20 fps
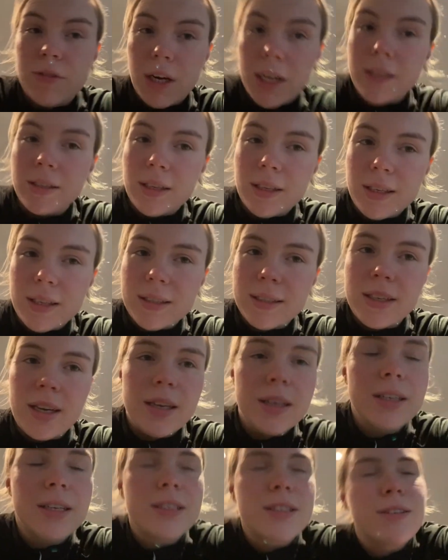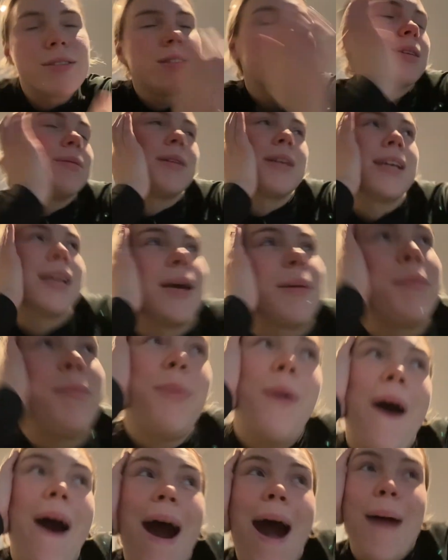and rice, like I said, because obviously I'm gonna get
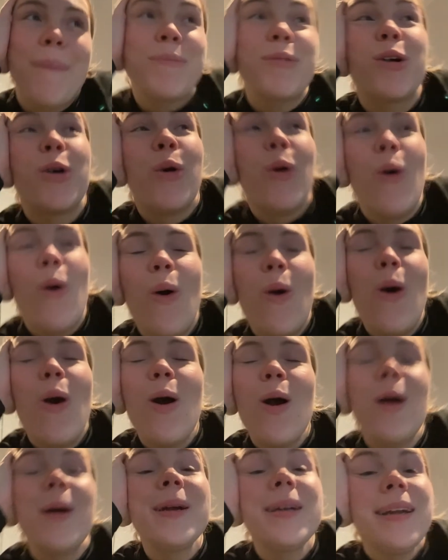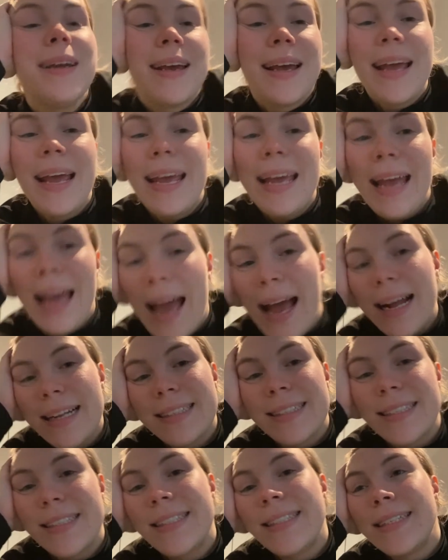popcorn at
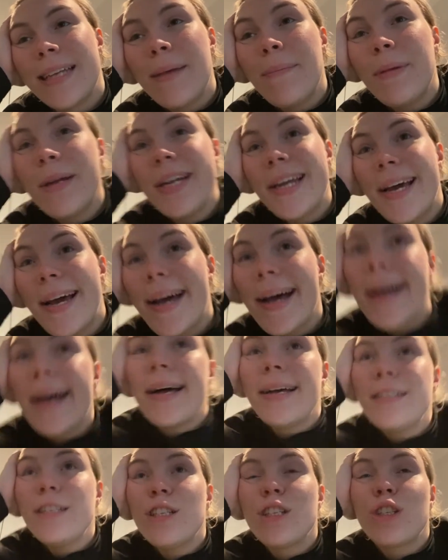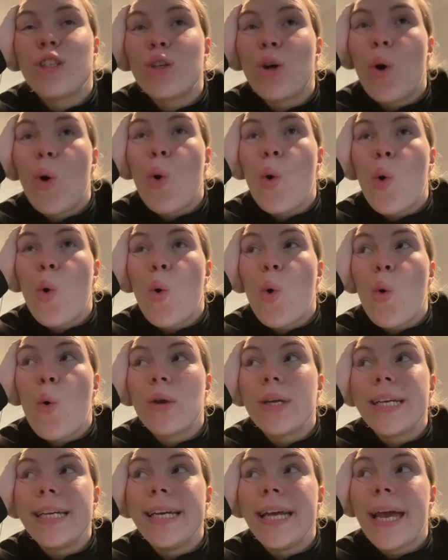the cinema.
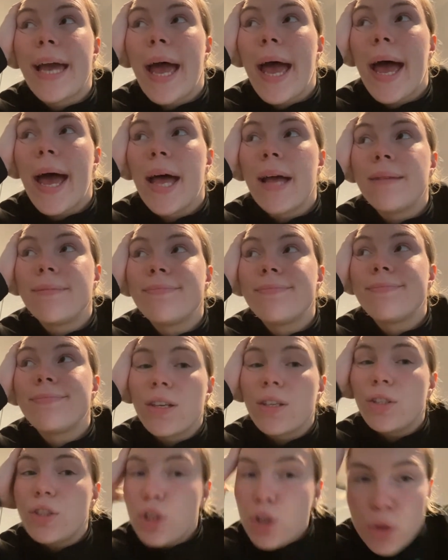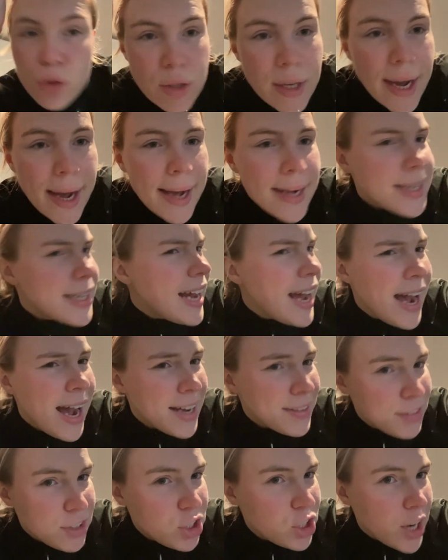So yeah, do that, gonna
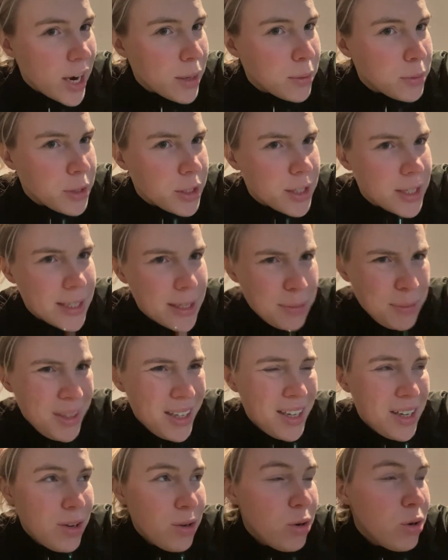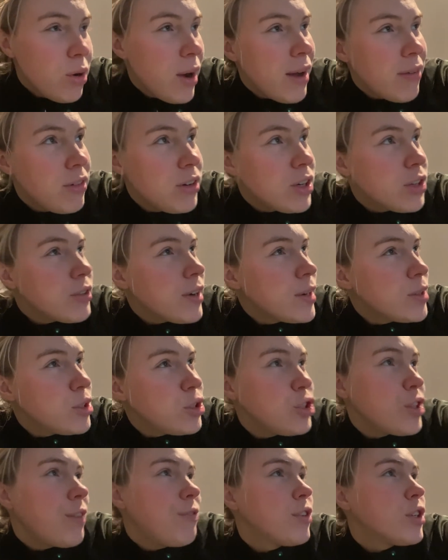have a shower, and then we can go have a look around in
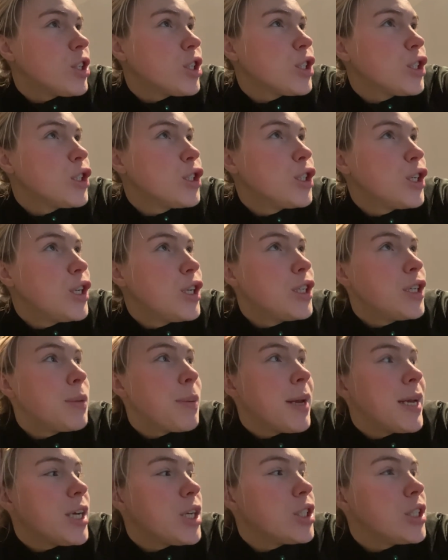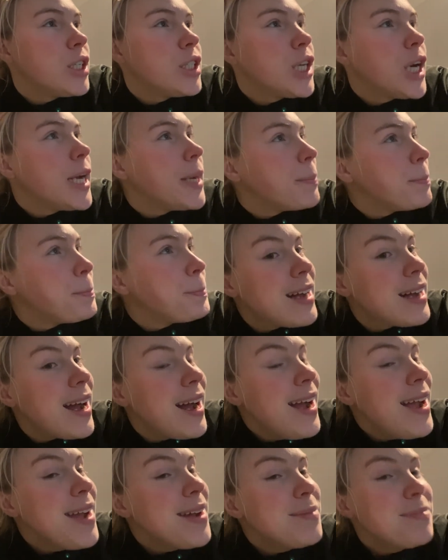Shepherd, depending on the time.
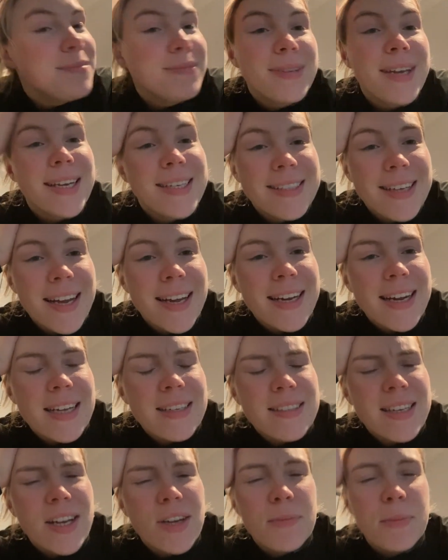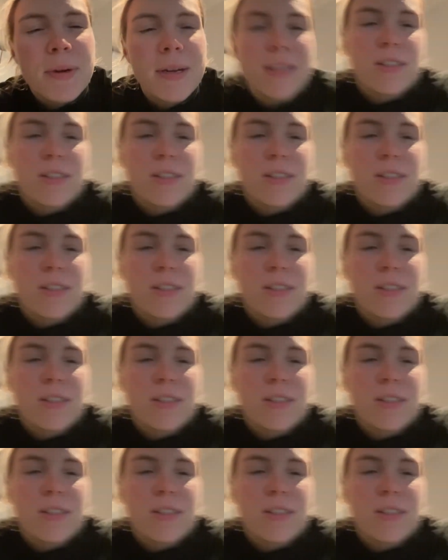I'm excited and scared, but